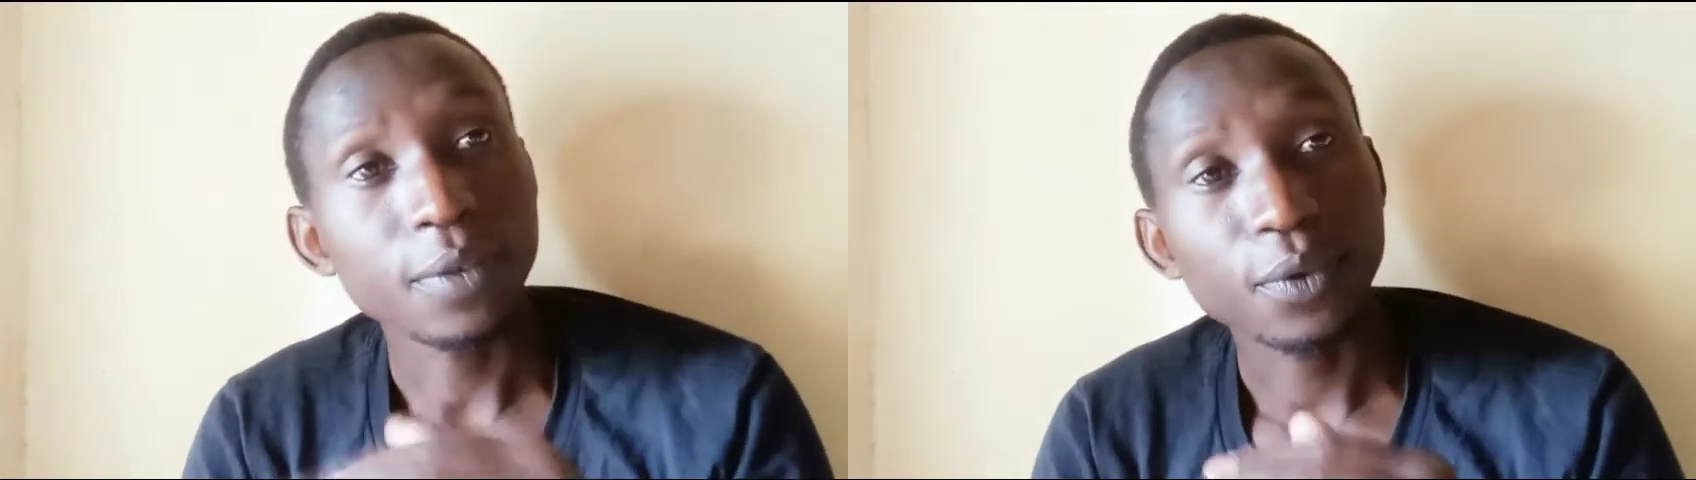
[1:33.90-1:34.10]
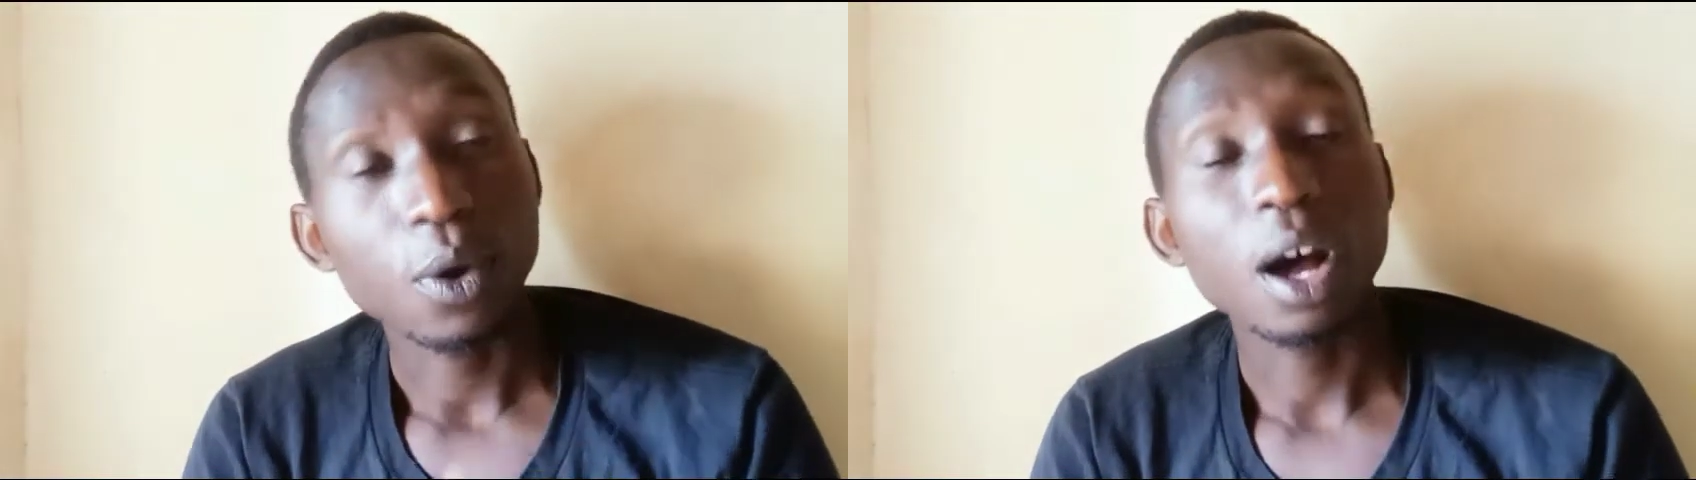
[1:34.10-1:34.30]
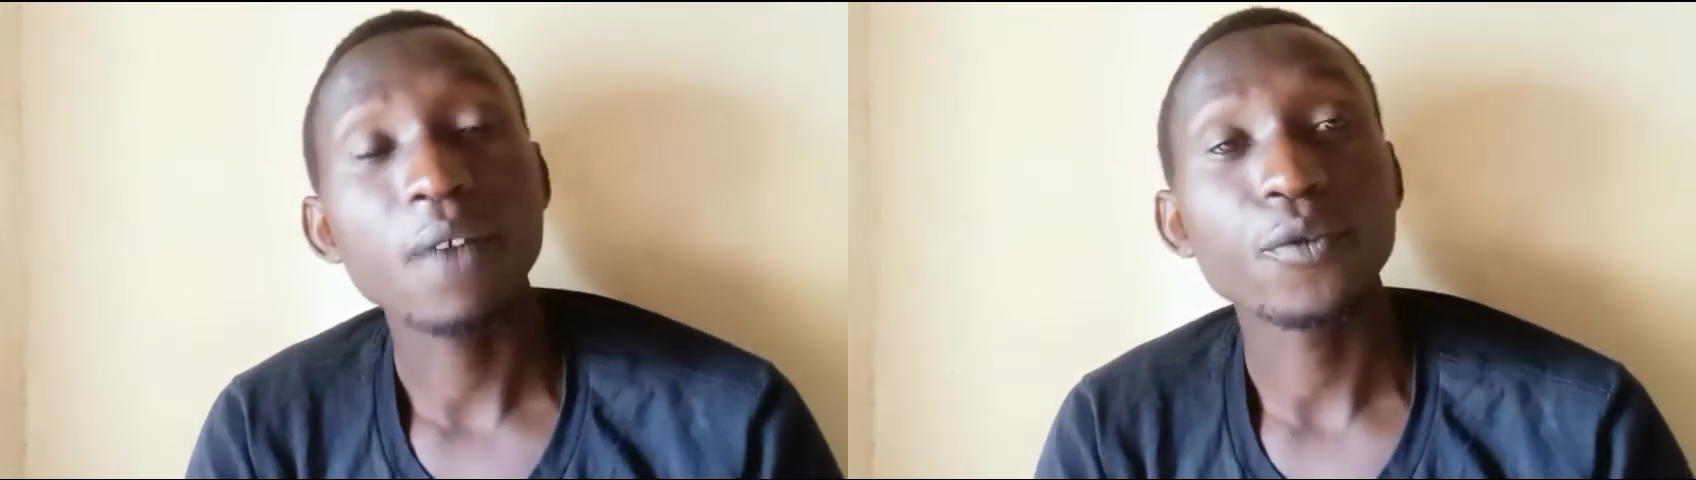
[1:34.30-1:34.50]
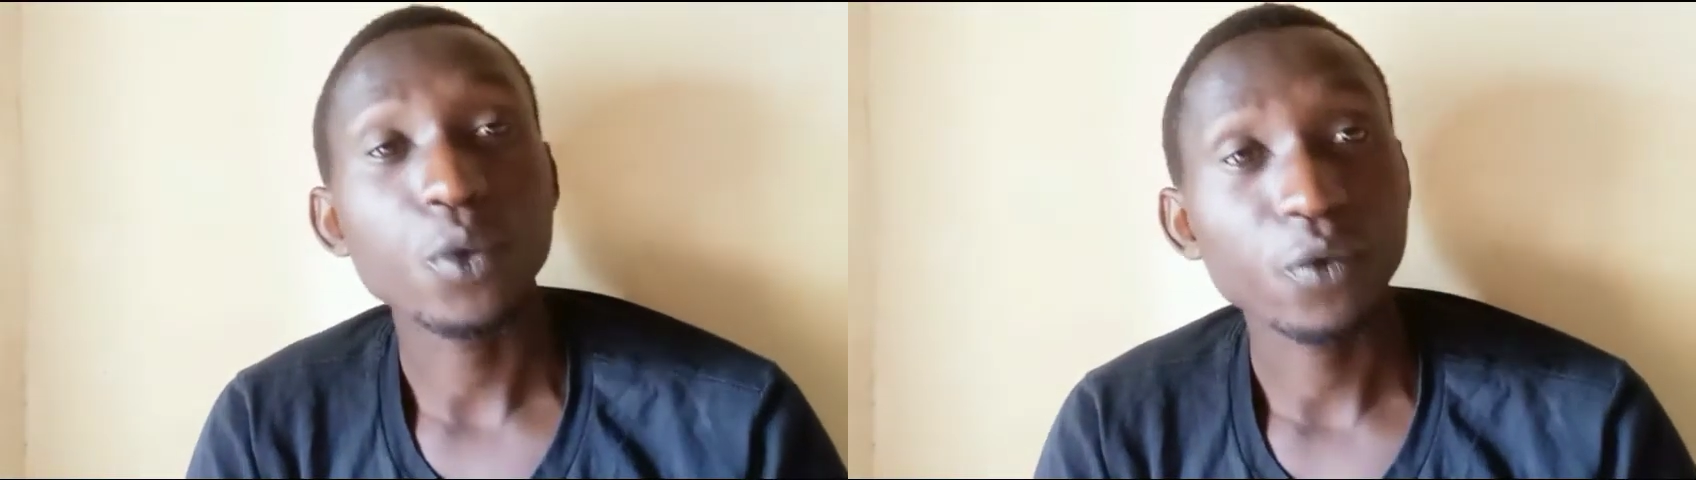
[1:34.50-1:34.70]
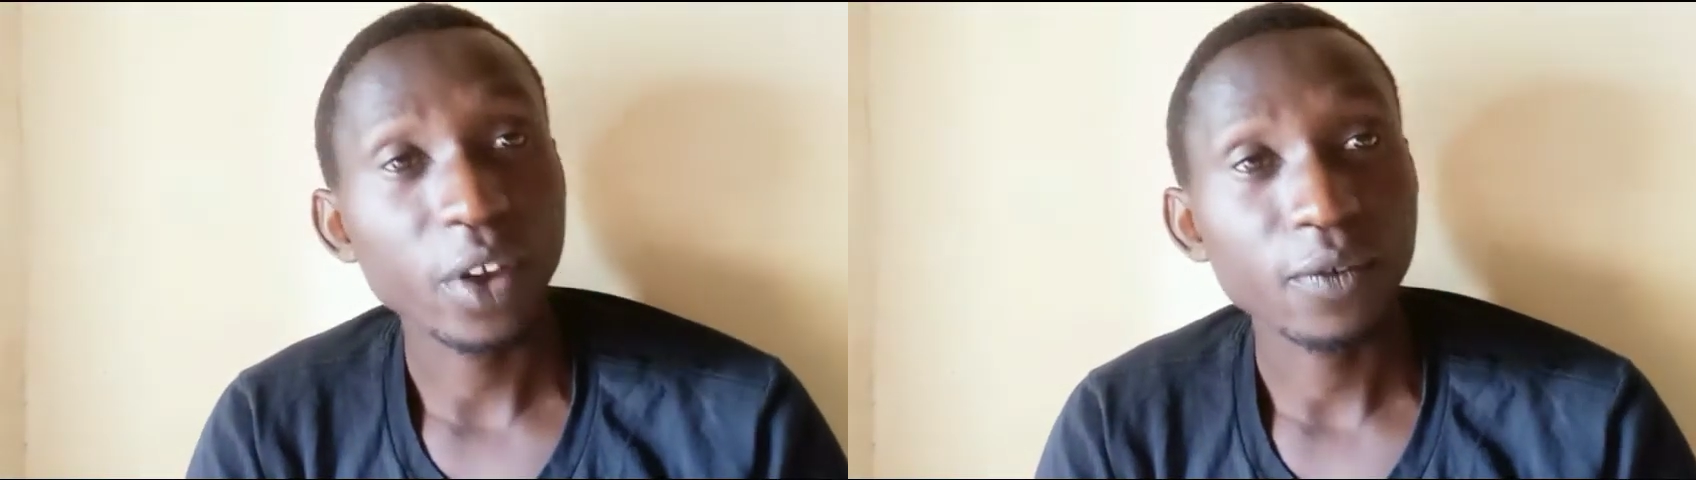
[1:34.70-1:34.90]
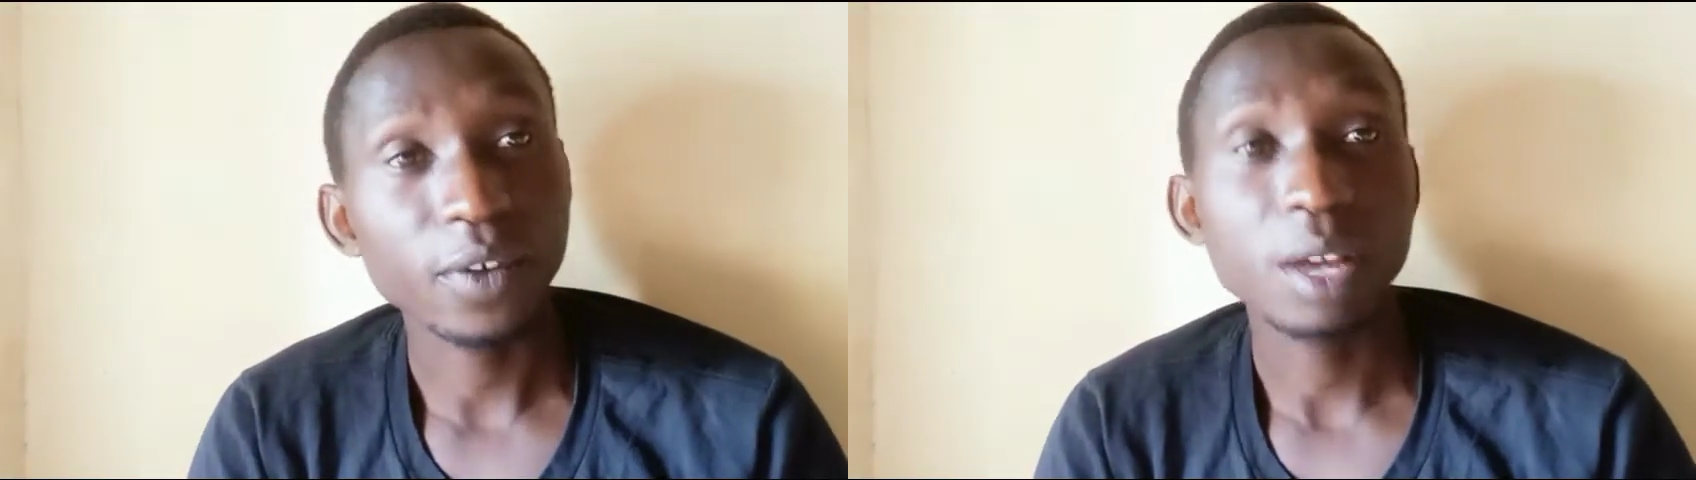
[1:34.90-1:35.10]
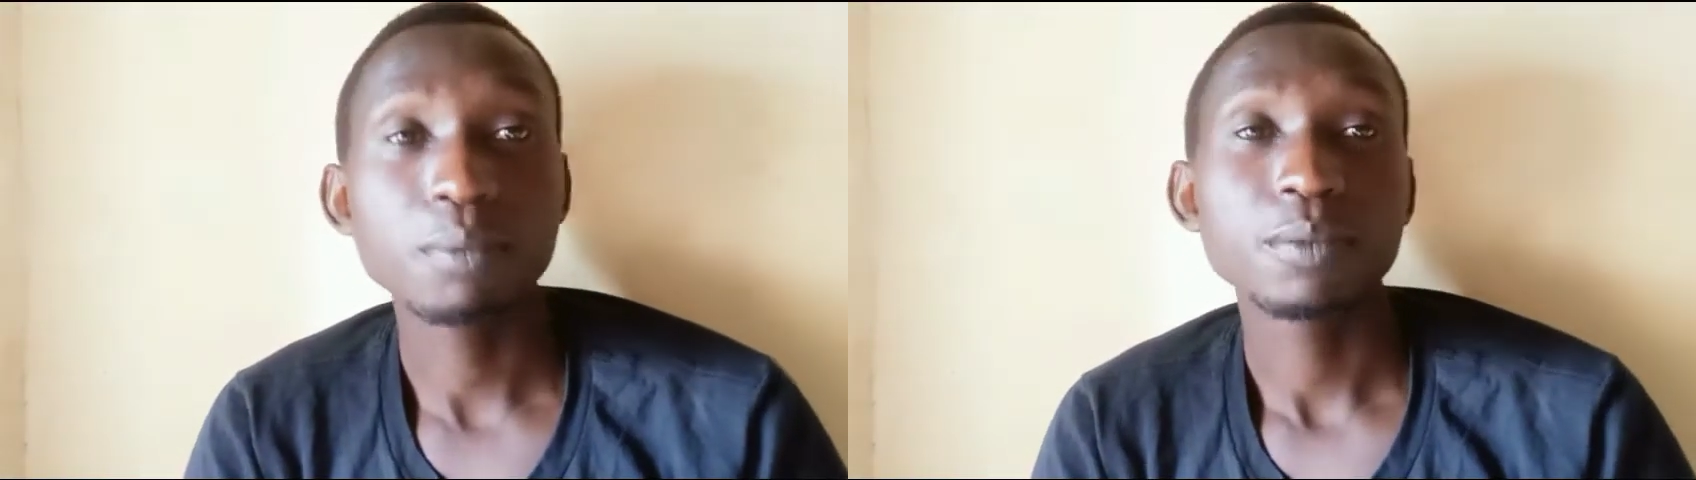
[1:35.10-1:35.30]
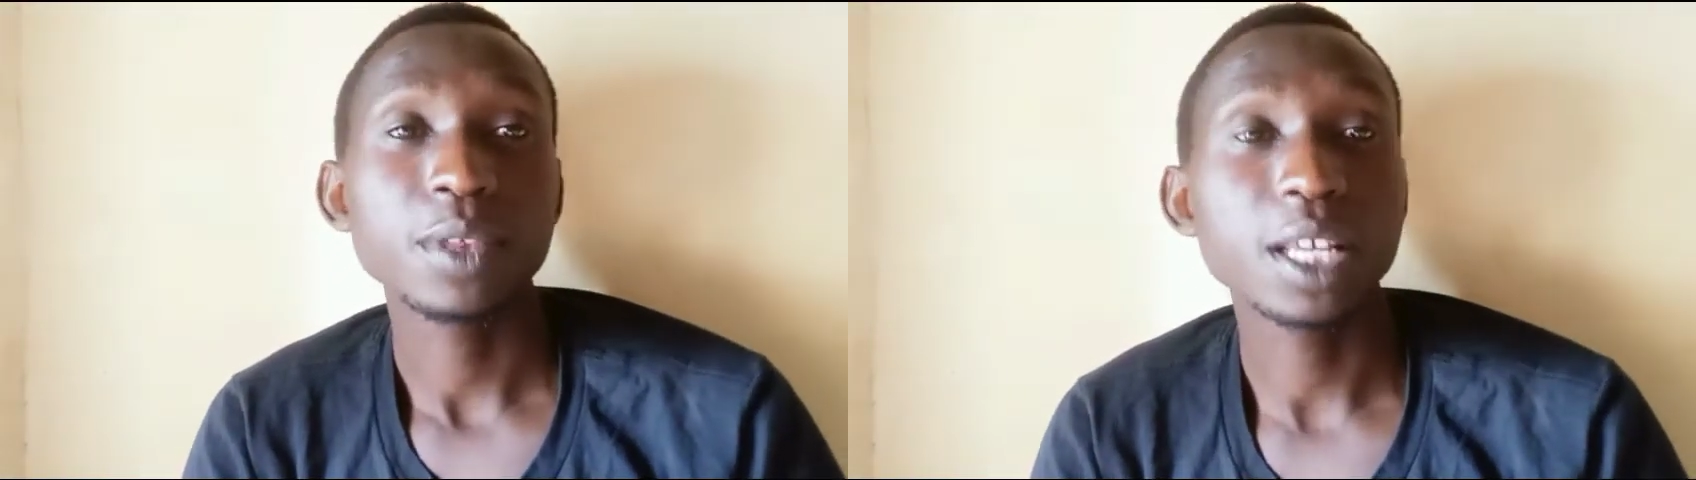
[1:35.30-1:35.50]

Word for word: if you have your 5m